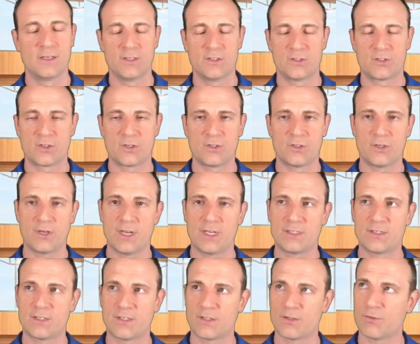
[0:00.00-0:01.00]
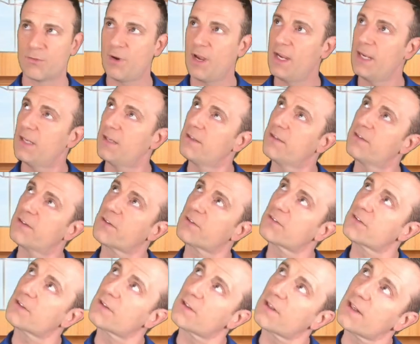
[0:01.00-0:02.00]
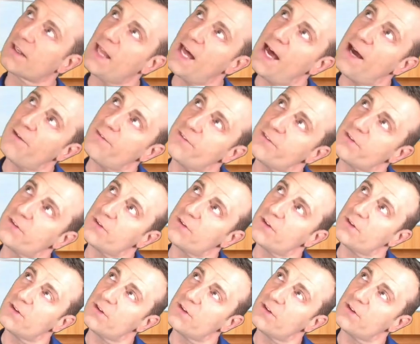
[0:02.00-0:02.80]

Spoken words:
Turn your head to the right and tilt to the left.